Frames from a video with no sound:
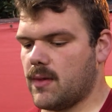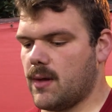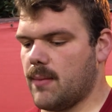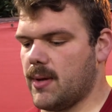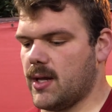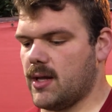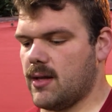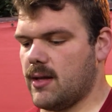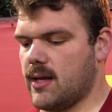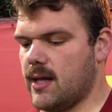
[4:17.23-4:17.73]

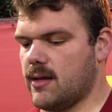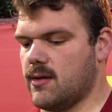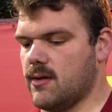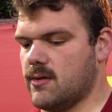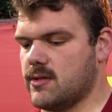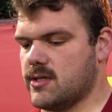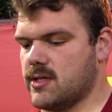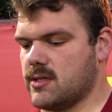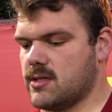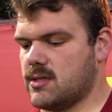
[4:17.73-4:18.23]
But that
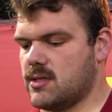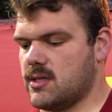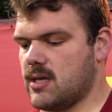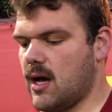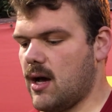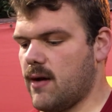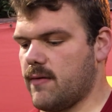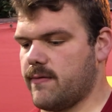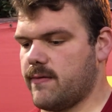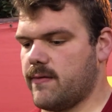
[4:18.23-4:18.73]
dude's just
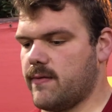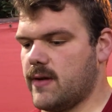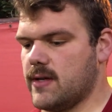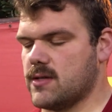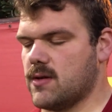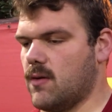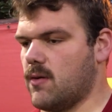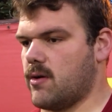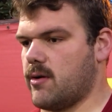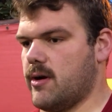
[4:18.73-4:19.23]
tough. His
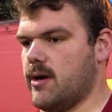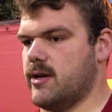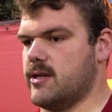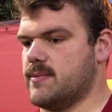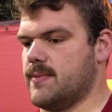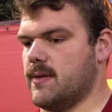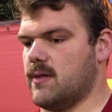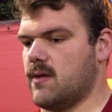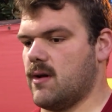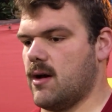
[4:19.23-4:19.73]
whole career he's
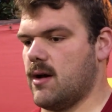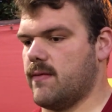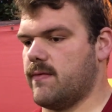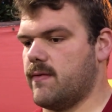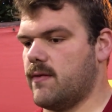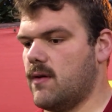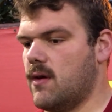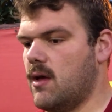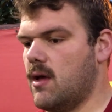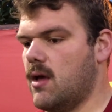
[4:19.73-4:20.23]
been tough.
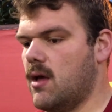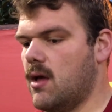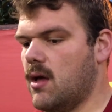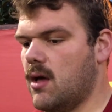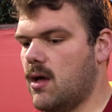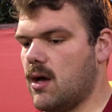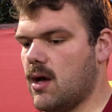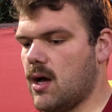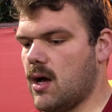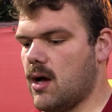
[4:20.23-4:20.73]

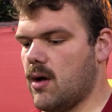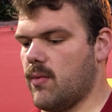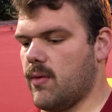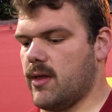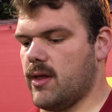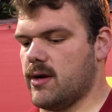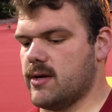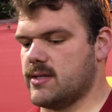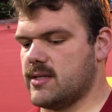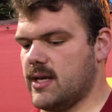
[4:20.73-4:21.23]

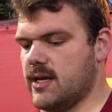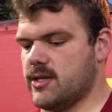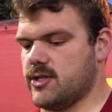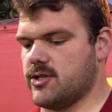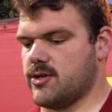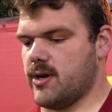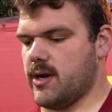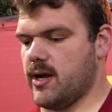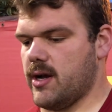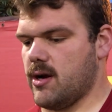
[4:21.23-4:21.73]
Whether it's
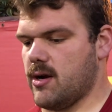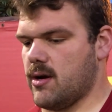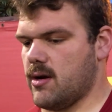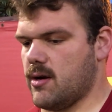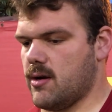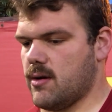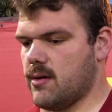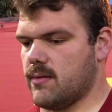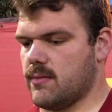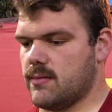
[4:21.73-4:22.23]
injury
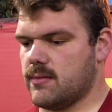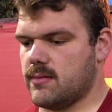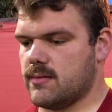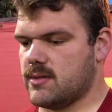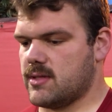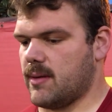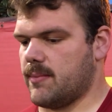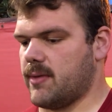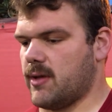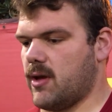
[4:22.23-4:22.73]
or
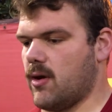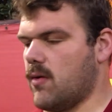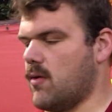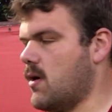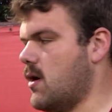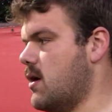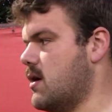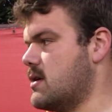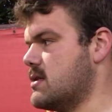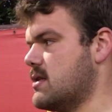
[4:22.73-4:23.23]
something going
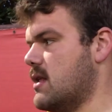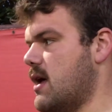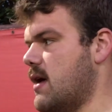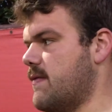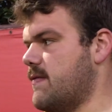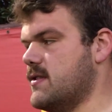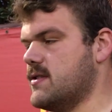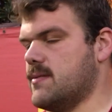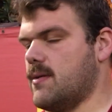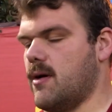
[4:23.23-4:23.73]
on in his
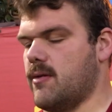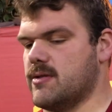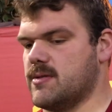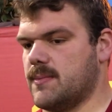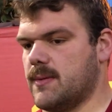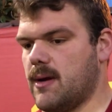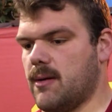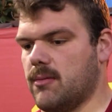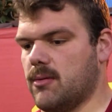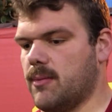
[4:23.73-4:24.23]
life, he's always
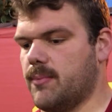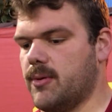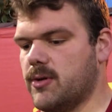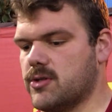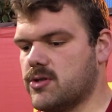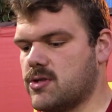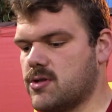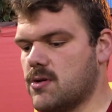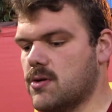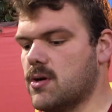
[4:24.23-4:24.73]
been able to
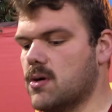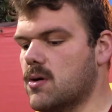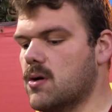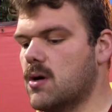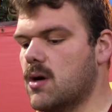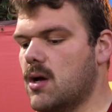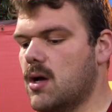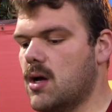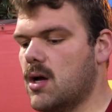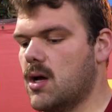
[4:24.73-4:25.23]
push through.
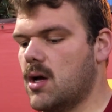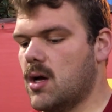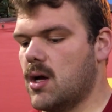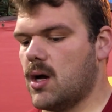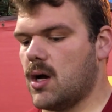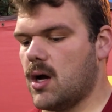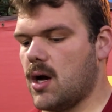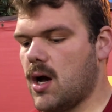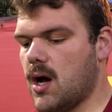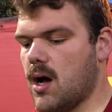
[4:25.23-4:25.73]

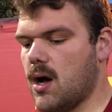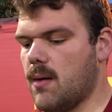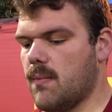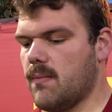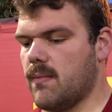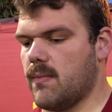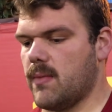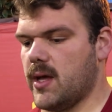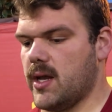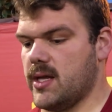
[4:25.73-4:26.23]

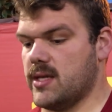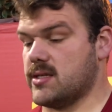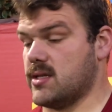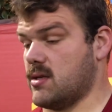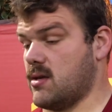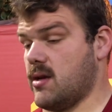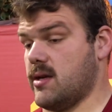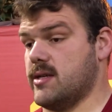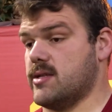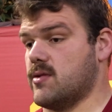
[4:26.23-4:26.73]
And
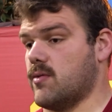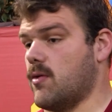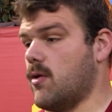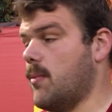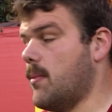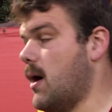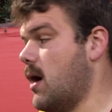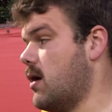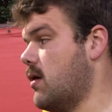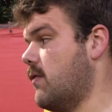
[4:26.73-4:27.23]
he's a role
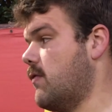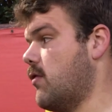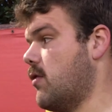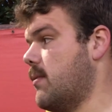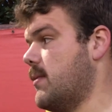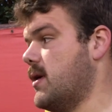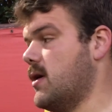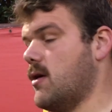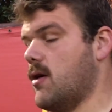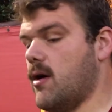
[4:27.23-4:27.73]
model for
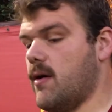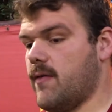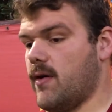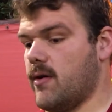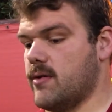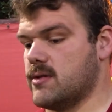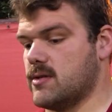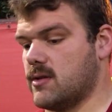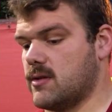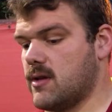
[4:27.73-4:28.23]
me. You know, I've
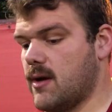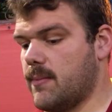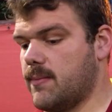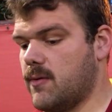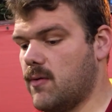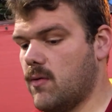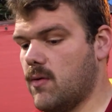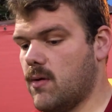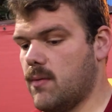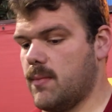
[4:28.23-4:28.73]
always looked up
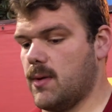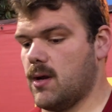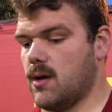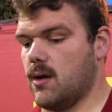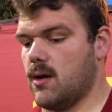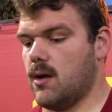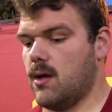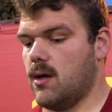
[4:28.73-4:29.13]
to him. And